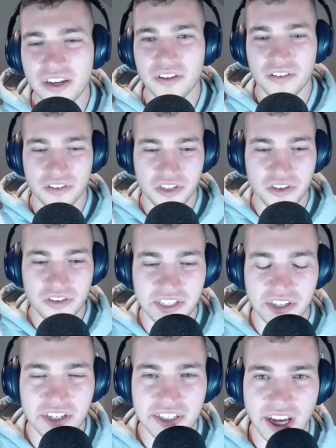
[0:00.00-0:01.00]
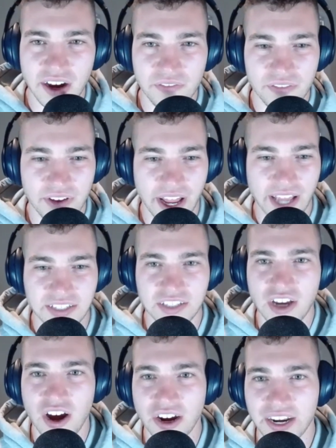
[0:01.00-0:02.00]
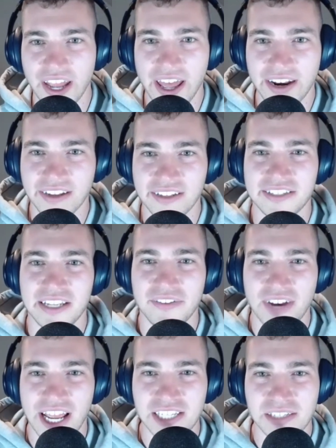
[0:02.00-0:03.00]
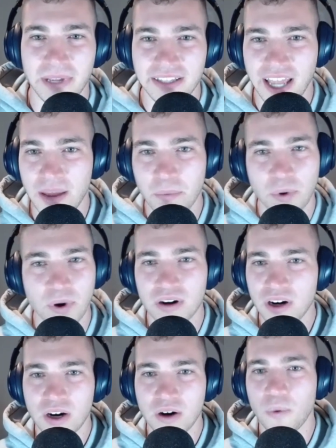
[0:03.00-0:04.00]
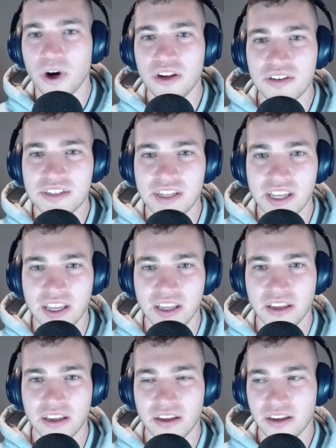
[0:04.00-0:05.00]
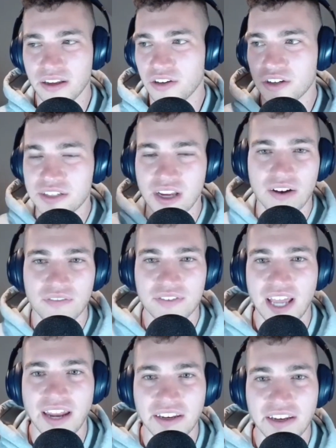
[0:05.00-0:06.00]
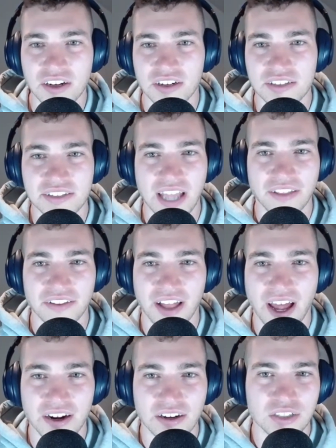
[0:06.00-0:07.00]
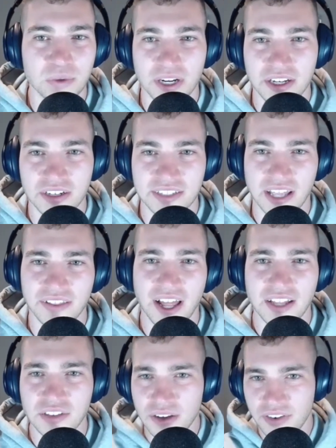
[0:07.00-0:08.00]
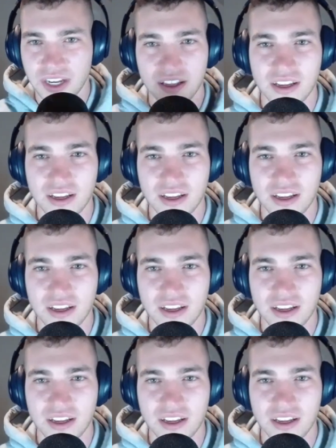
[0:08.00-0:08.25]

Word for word: you, do you see yourself as a talking head, a Stephen A. Smith type? Where, where do you see yourself 10 years down the line or 20 years down the line? Do you have any